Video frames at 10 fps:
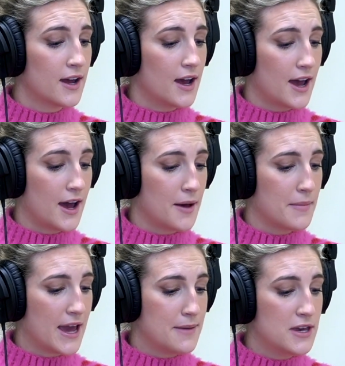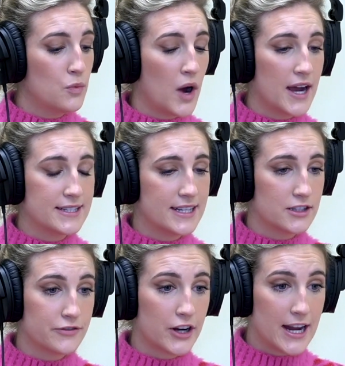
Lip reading: APY stands for